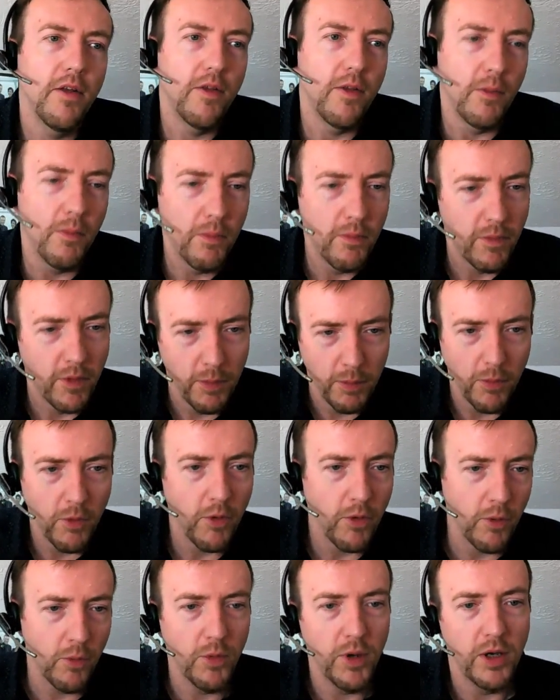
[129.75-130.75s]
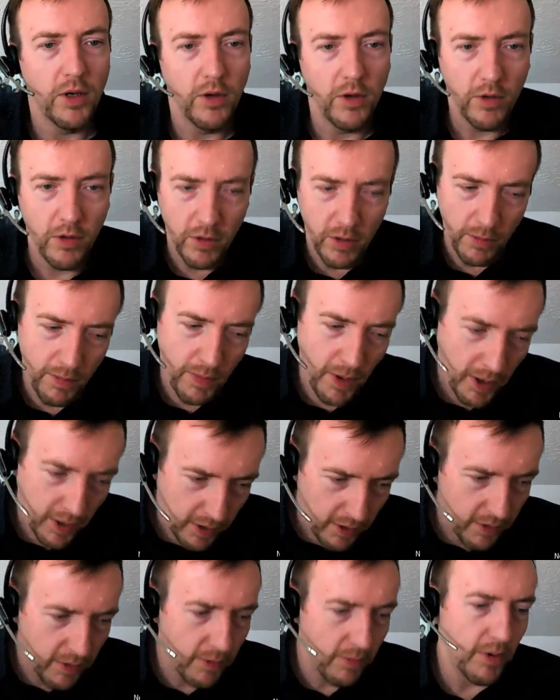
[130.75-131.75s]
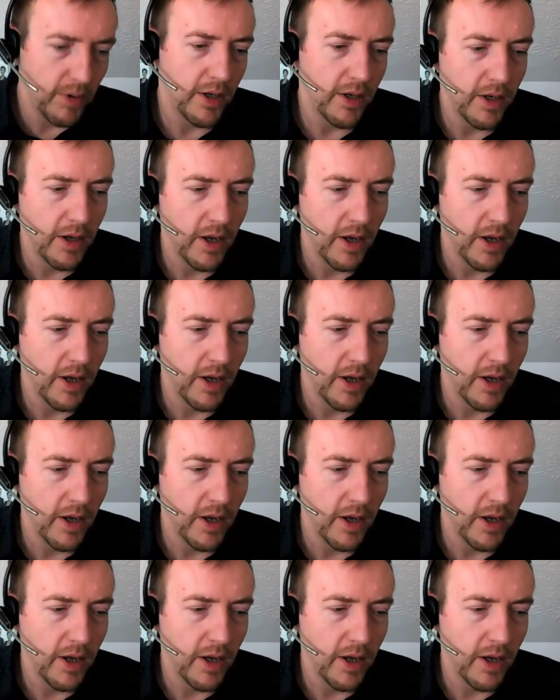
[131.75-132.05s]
the more that we do, the better that we,